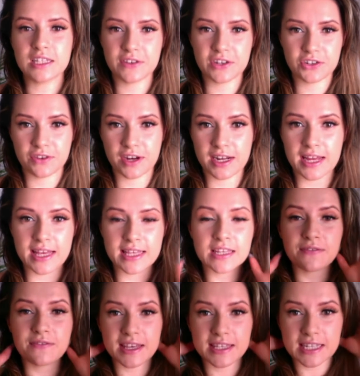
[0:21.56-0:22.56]
message reading. So
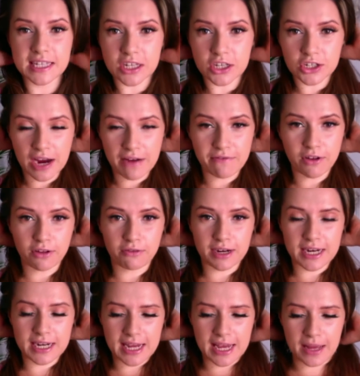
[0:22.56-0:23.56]
this is a general
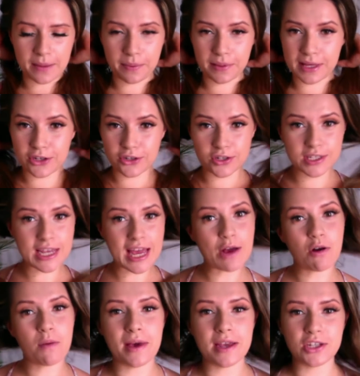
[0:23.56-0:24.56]
reading. Please just take
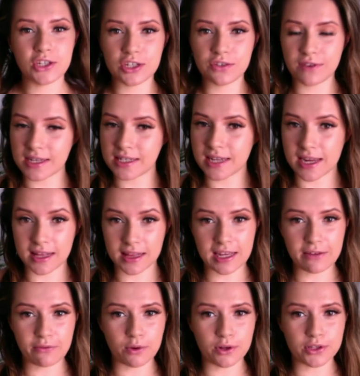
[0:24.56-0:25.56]
what messages resonate,
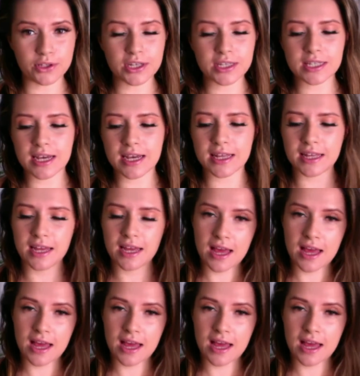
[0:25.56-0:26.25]
leave what doesn't.